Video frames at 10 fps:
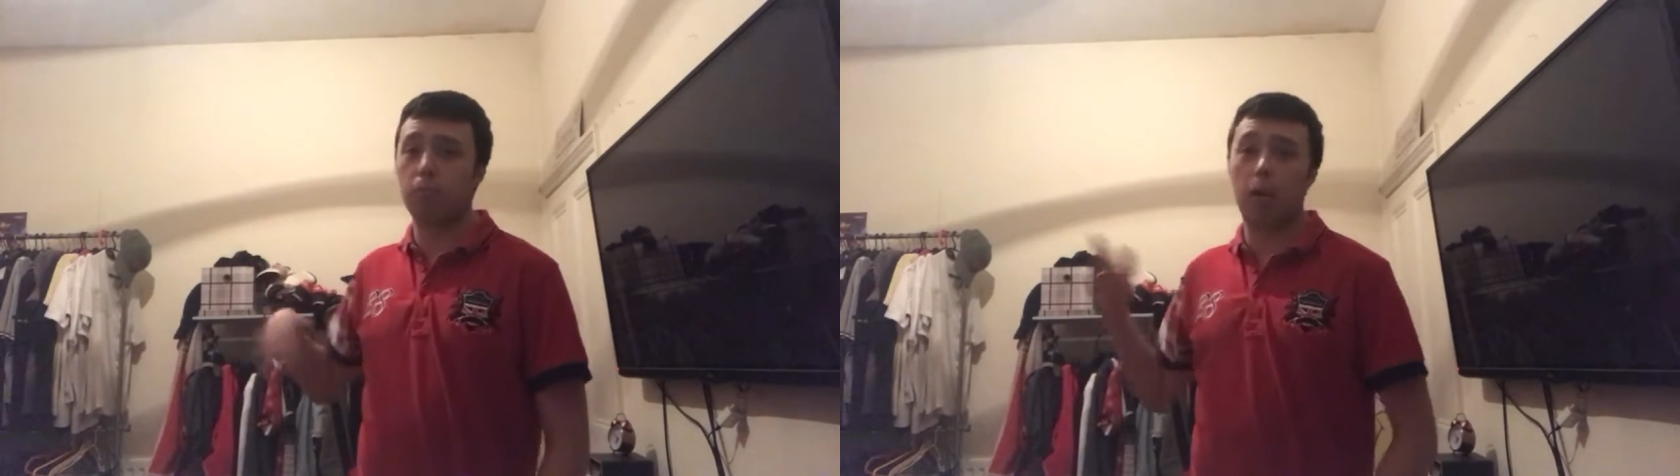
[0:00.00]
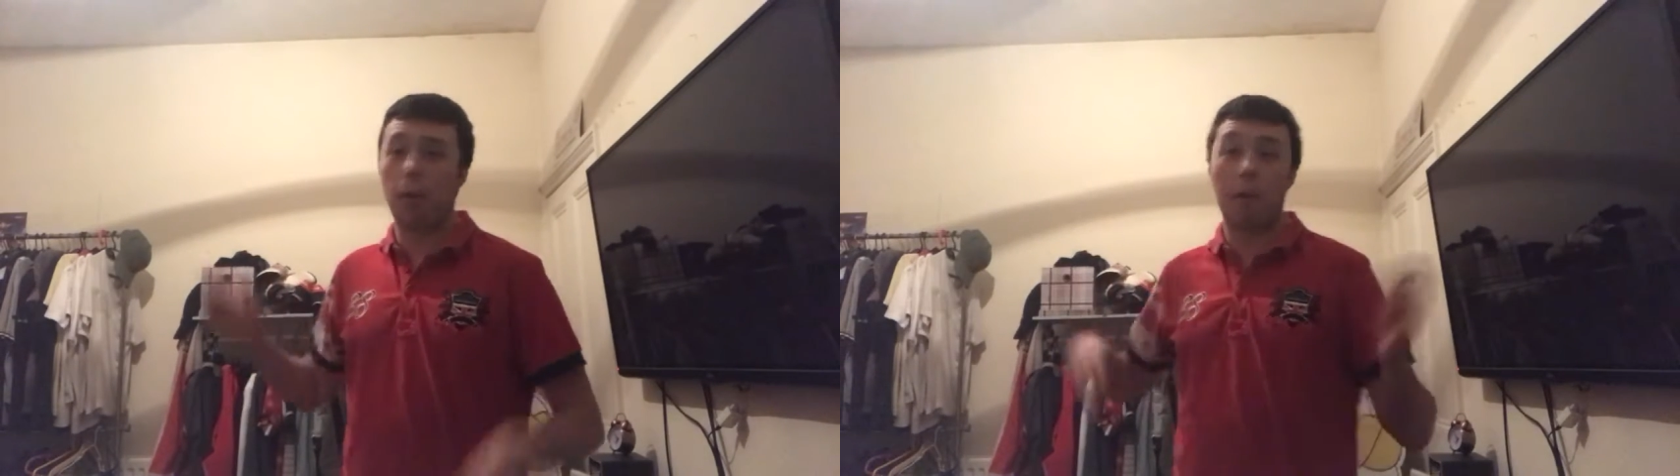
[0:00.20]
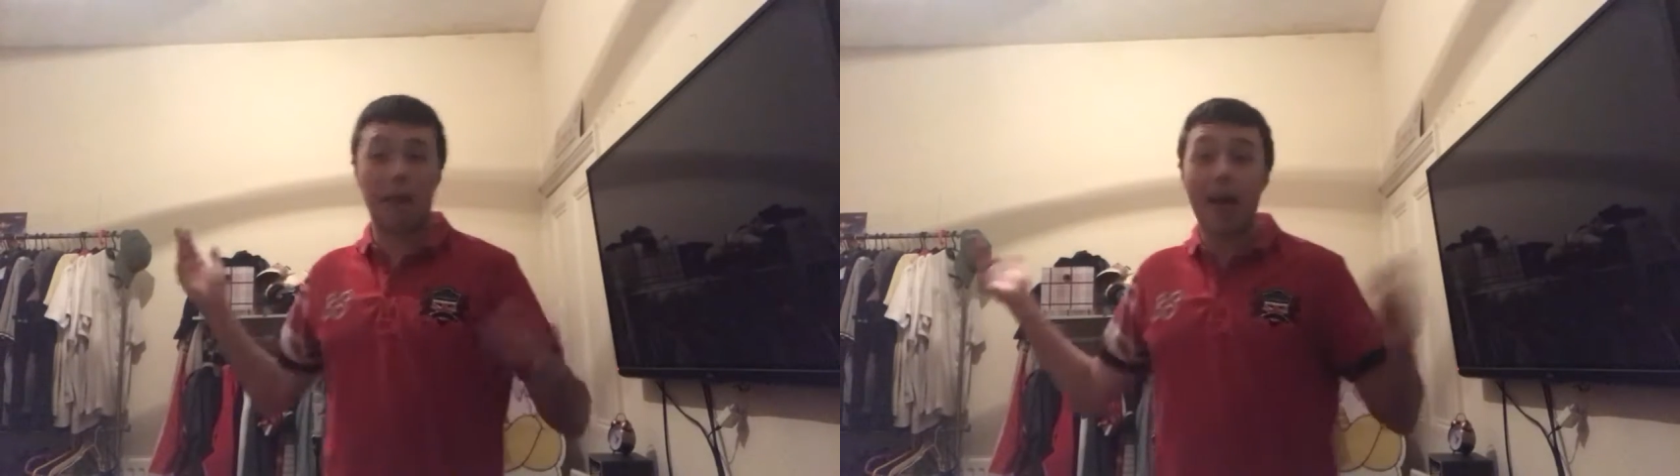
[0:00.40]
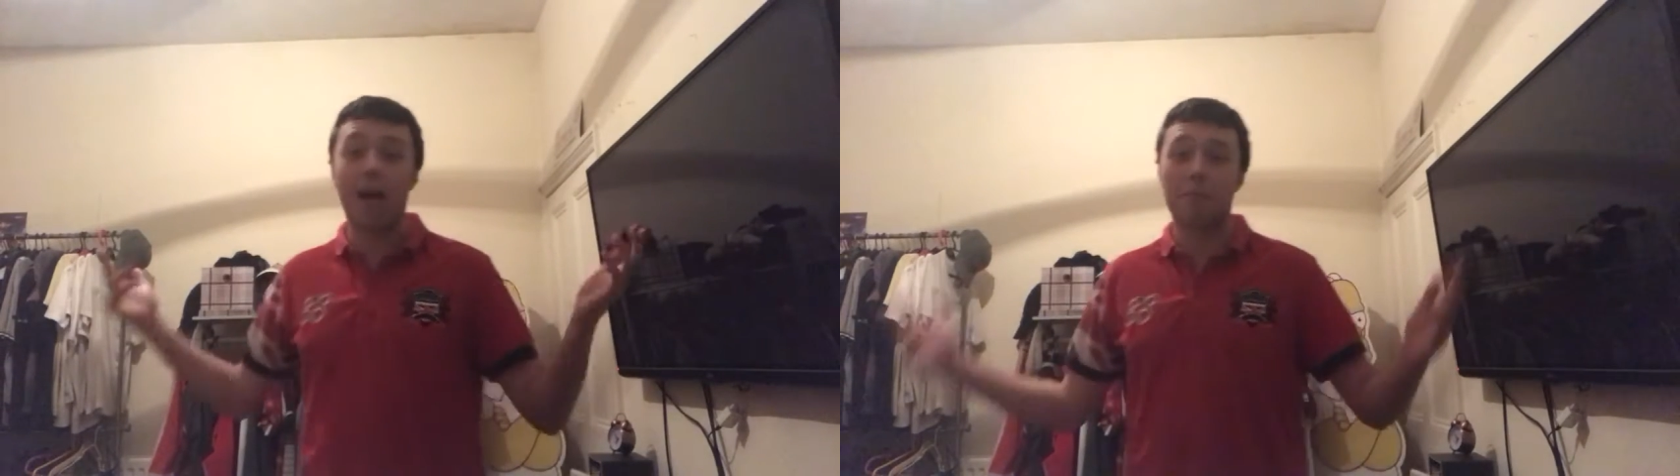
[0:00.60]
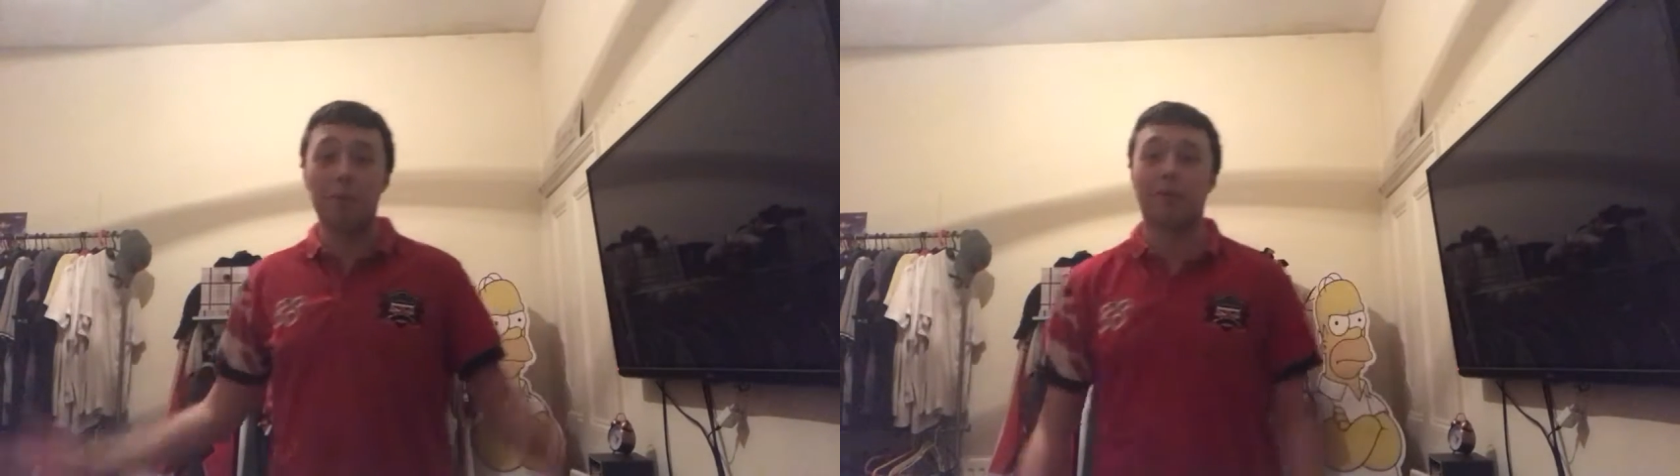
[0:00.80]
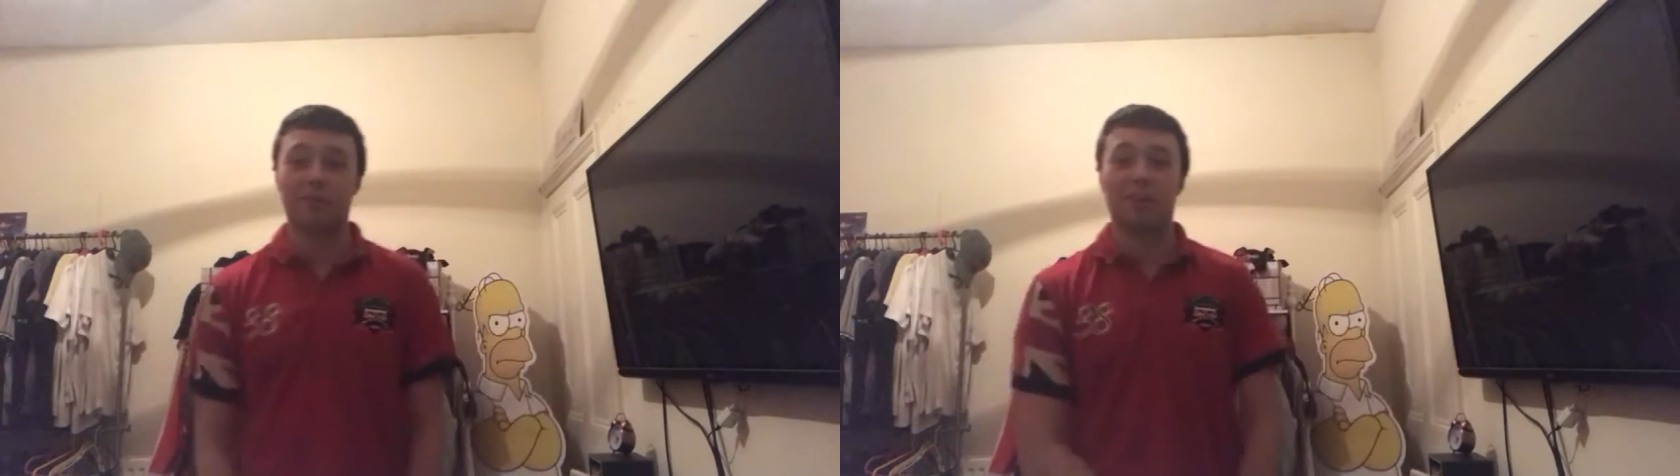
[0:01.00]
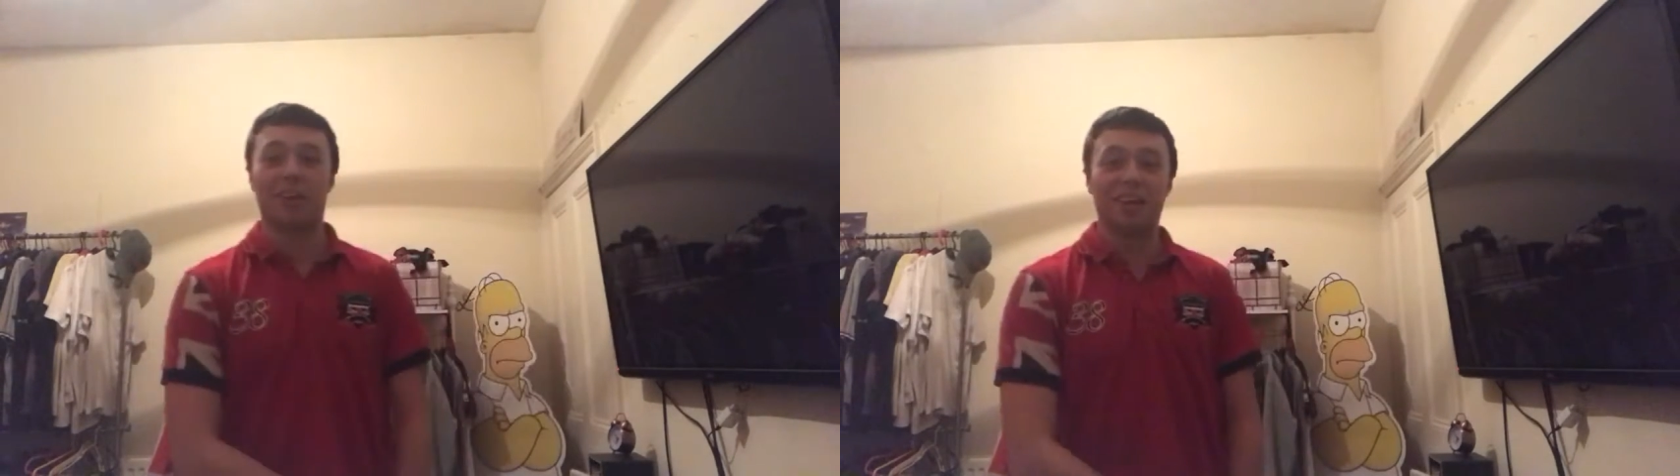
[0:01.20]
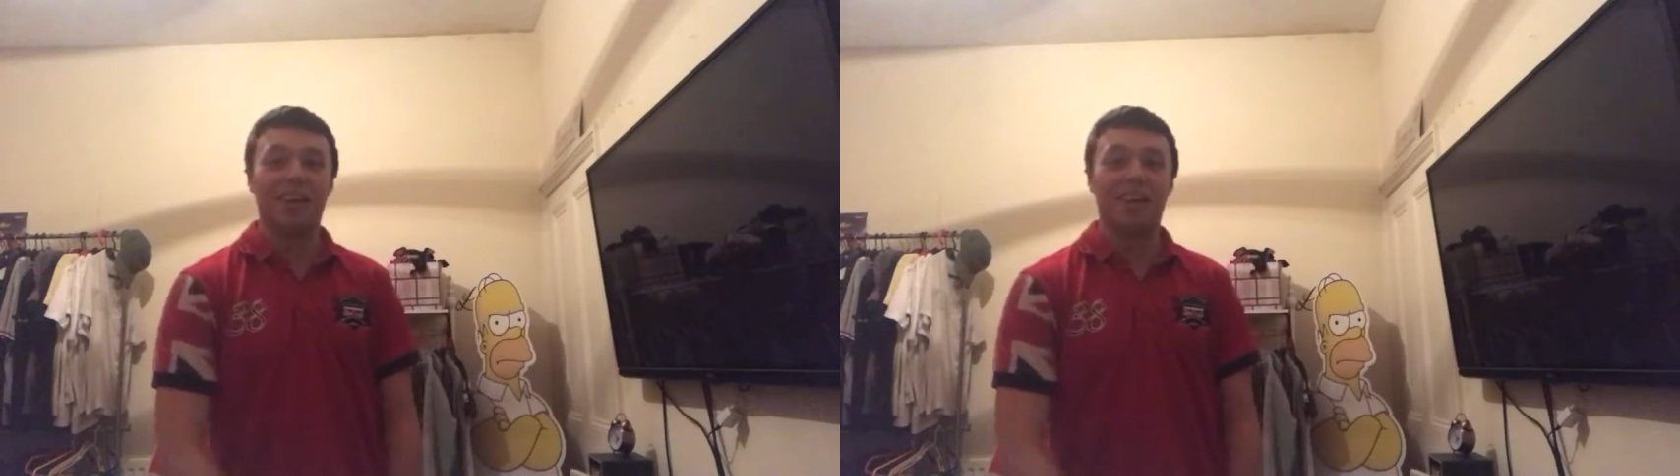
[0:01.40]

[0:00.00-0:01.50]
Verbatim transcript: blah blah blah, blah basically